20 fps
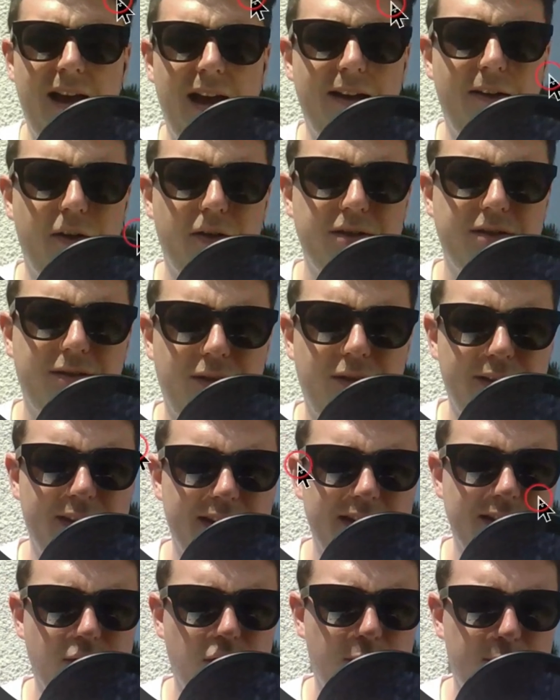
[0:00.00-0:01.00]
I also got
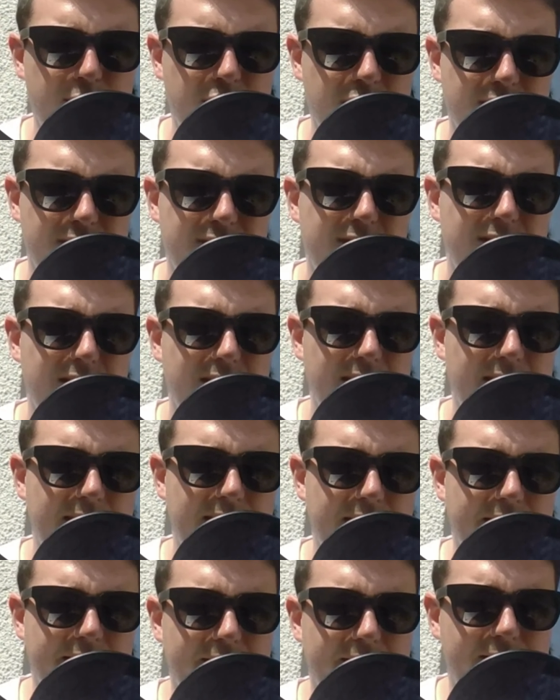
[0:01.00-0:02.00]
these options
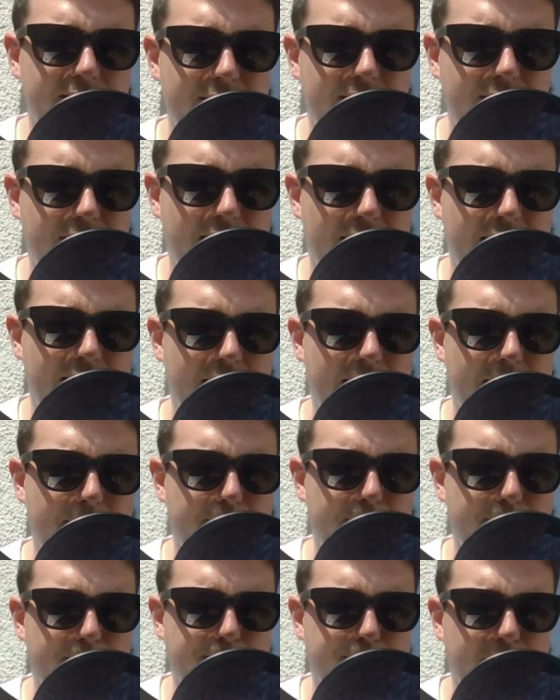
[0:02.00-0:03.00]
here
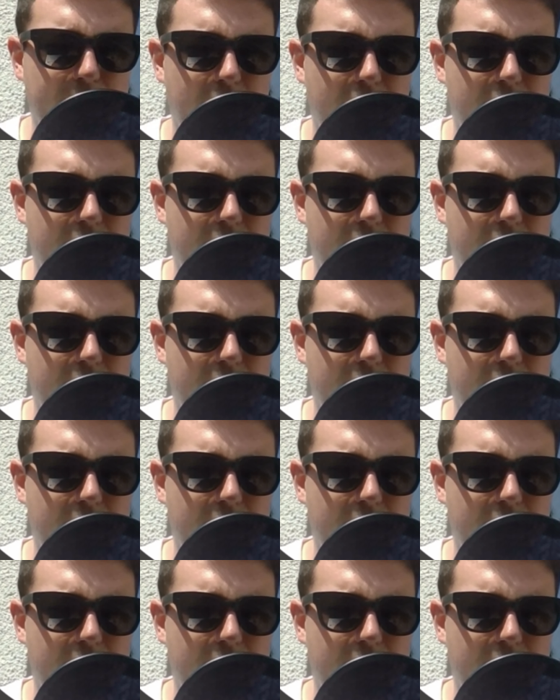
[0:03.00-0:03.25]
to